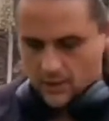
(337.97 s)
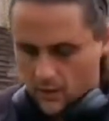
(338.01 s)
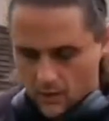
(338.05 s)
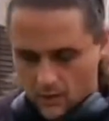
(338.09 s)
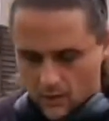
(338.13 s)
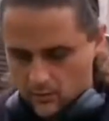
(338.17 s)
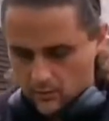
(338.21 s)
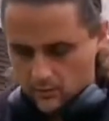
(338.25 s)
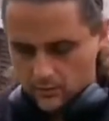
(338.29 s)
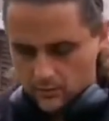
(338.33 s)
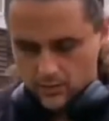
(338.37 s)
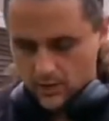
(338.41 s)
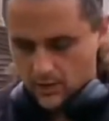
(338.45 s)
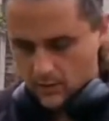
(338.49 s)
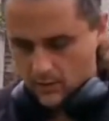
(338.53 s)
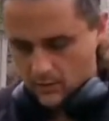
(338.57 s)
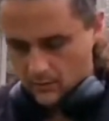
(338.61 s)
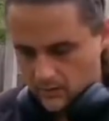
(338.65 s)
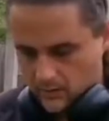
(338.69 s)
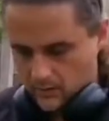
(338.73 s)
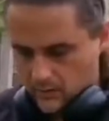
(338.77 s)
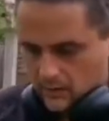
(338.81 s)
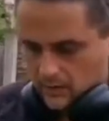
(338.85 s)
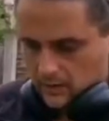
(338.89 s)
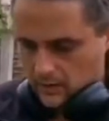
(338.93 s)
No, no.
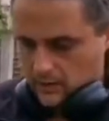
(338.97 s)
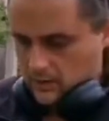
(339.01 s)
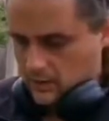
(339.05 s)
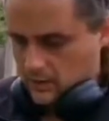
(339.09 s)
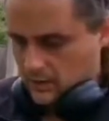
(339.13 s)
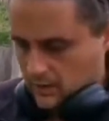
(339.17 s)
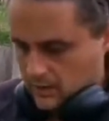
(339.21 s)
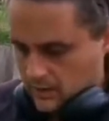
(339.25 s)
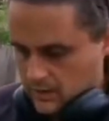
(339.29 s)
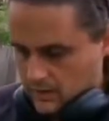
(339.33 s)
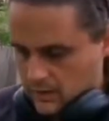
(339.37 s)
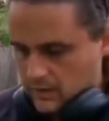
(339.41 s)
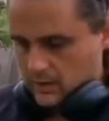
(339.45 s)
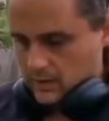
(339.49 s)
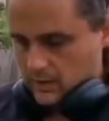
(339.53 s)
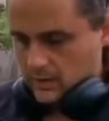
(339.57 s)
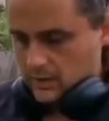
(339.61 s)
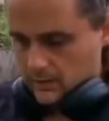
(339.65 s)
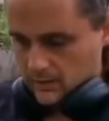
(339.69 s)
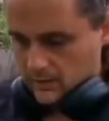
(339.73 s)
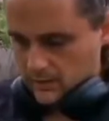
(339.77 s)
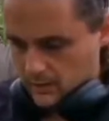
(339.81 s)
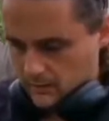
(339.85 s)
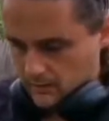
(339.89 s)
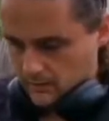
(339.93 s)
You was in the house, you've
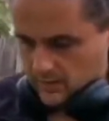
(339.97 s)
admitted that,